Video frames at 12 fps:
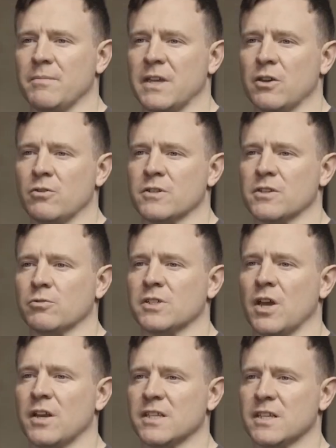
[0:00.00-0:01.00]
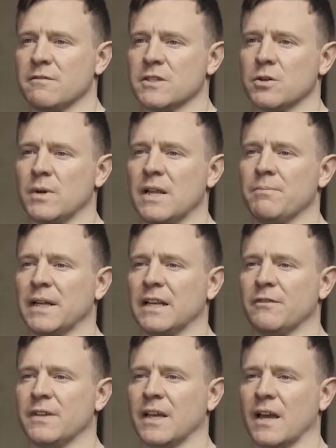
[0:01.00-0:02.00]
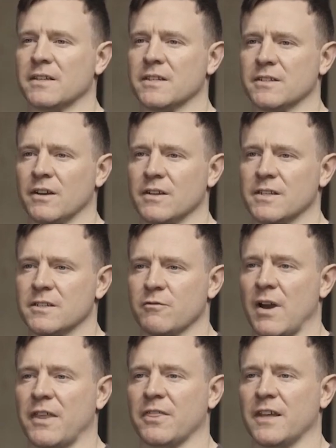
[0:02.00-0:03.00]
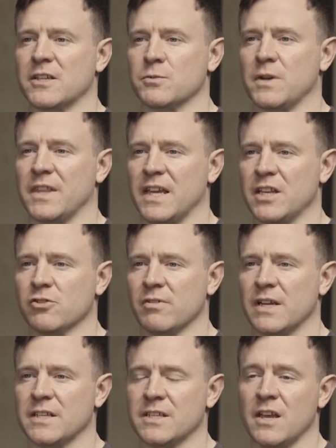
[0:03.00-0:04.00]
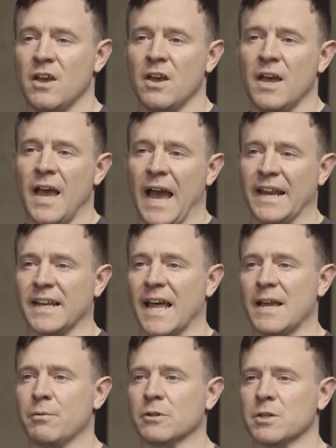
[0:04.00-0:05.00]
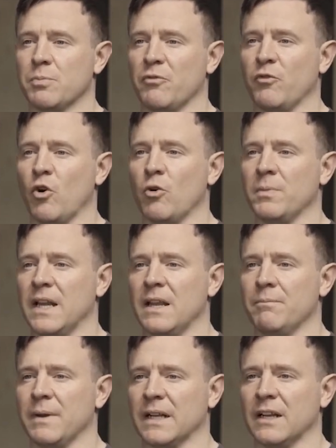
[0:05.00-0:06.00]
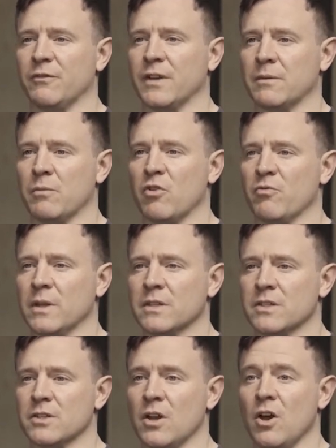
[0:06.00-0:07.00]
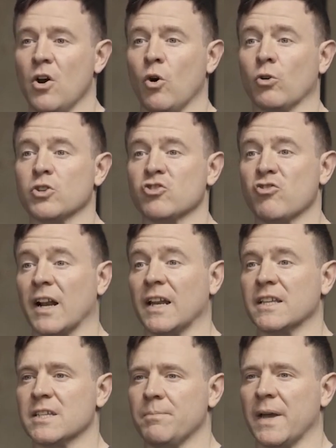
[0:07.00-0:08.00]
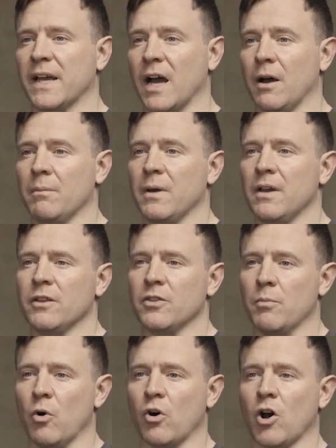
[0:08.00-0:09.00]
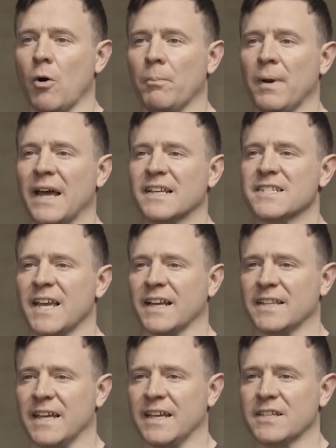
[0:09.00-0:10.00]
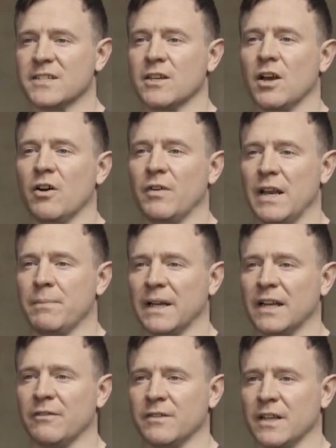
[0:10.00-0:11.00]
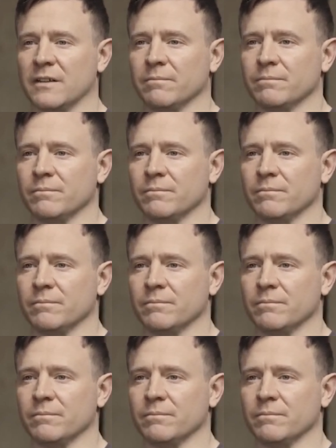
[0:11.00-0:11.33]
can be used as alternatives to Olympic lifting exercises for athletes with injuries and unable to perform the Olympic lifting movements or struggling to pick up the more complex techniques of Olympic lifting.